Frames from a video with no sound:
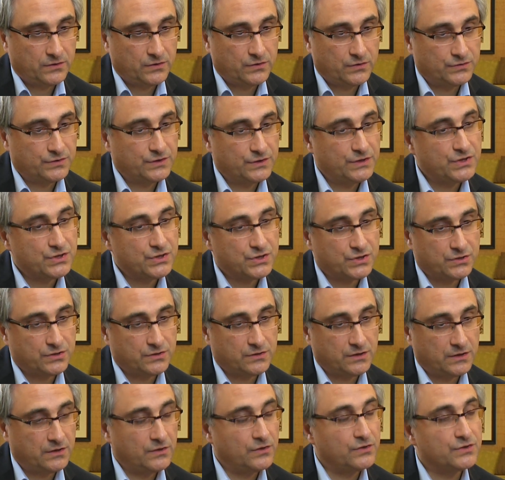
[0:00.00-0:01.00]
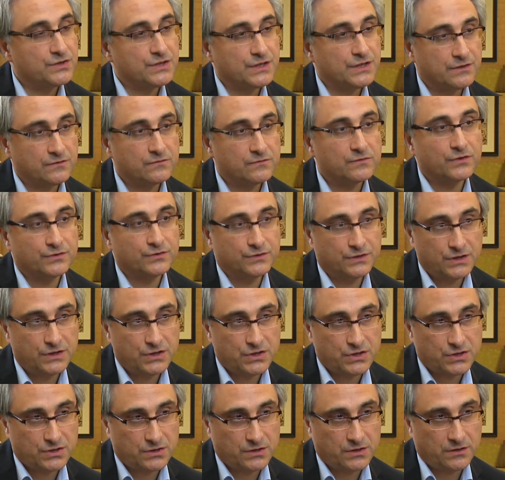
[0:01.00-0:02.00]
condition, in the general
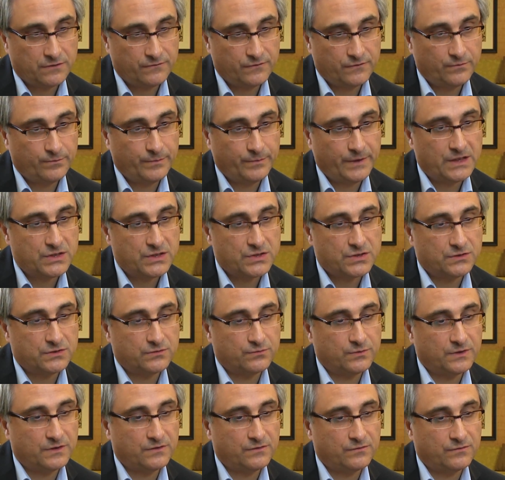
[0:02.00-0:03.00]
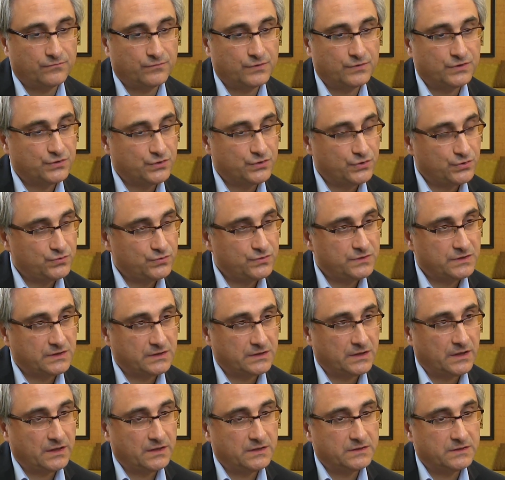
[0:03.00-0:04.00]
condition of the patient, with
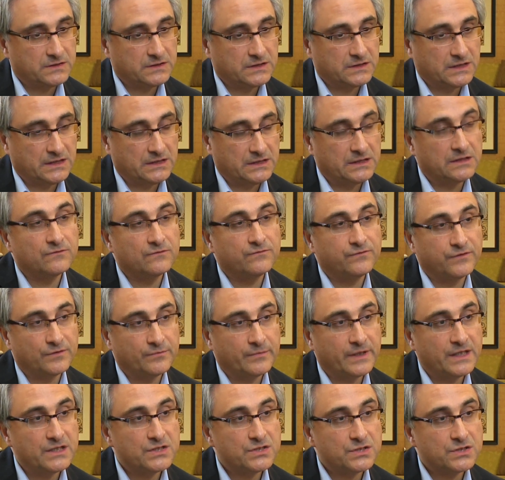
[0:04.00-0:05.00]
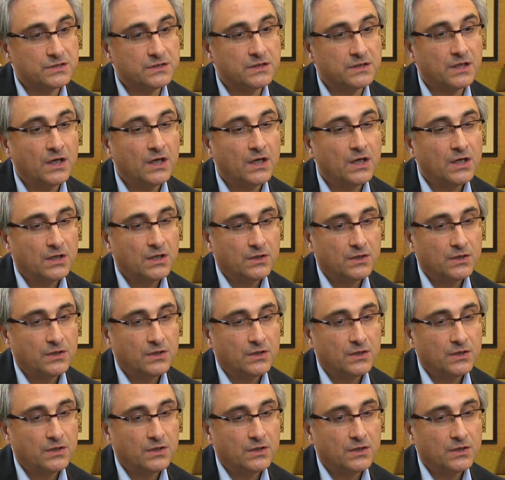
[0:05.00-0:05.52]
reduced skin inflammation,